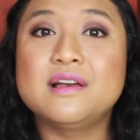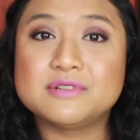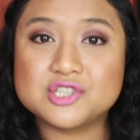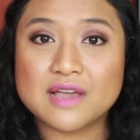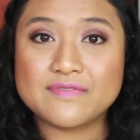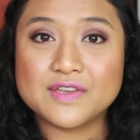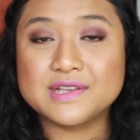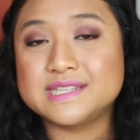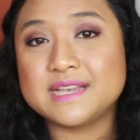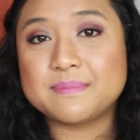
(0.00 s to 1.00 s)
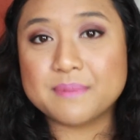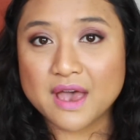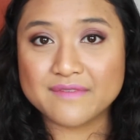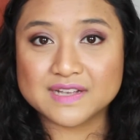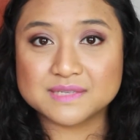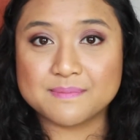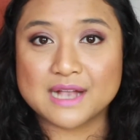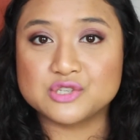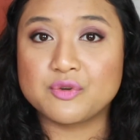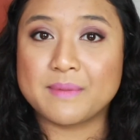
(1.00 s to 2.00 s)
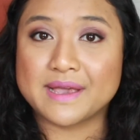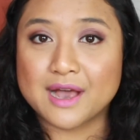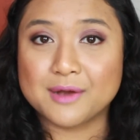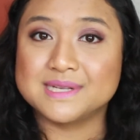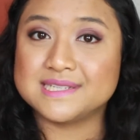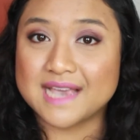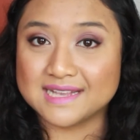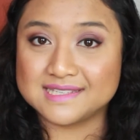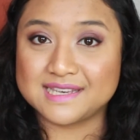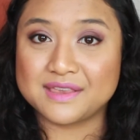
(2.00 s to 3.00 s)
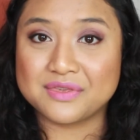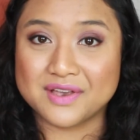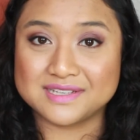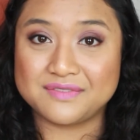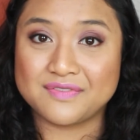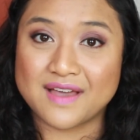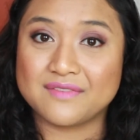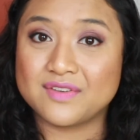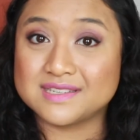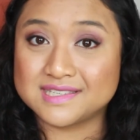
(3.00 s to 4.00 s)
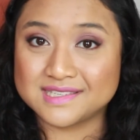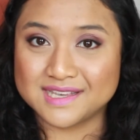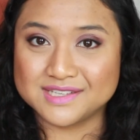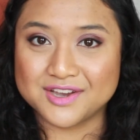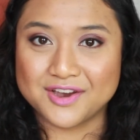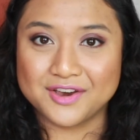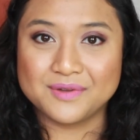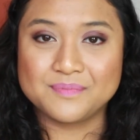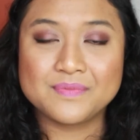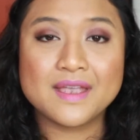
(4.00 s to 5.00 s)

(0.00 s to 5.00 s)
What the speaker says: which I feel is the perfect match for my current NC35 skin tone.